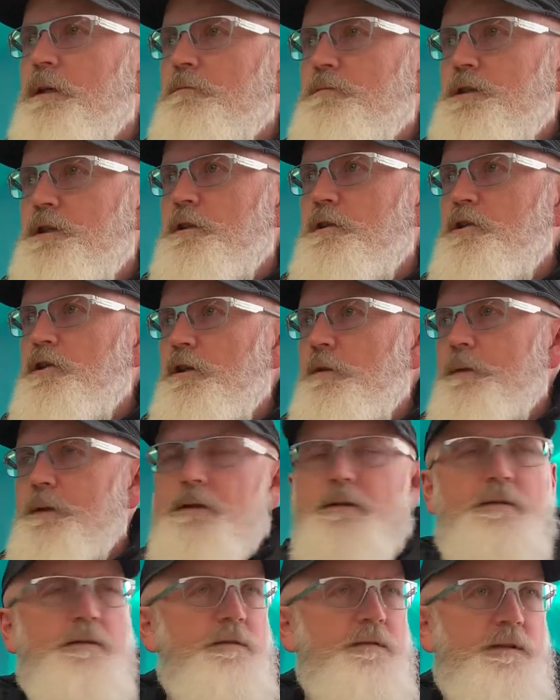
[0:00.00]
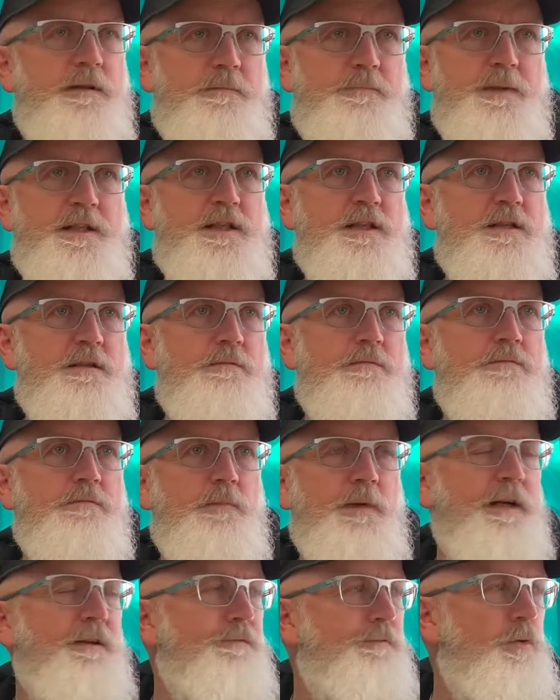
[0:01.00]
It was determined the best
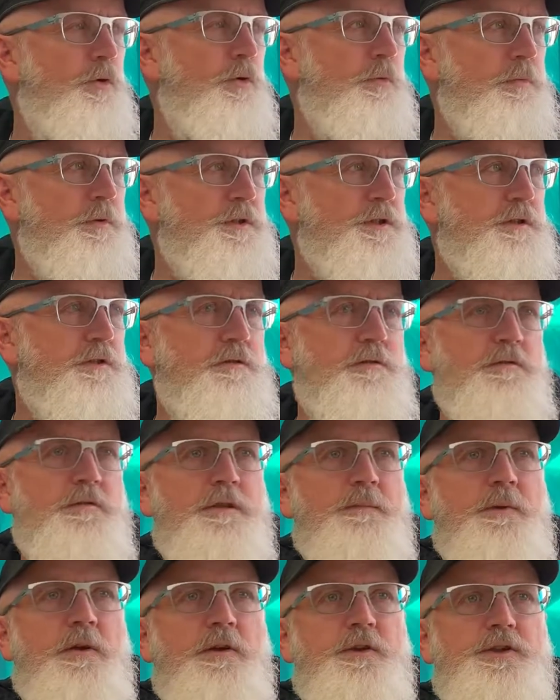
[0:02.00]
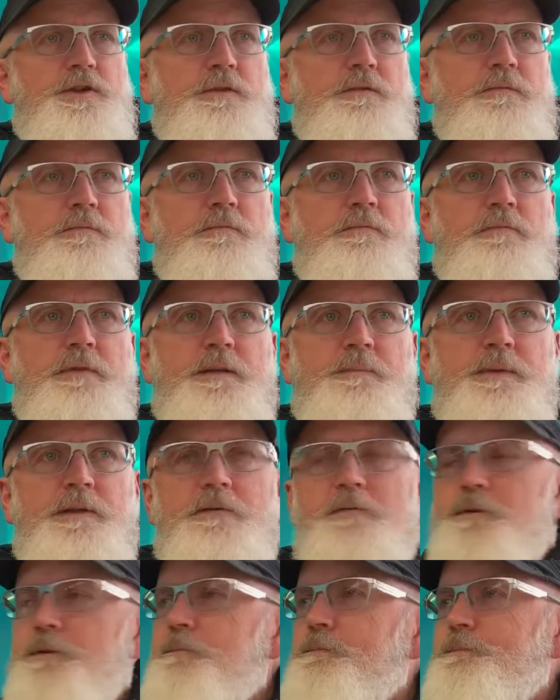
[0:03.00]
way forward was to demolish and rebuild.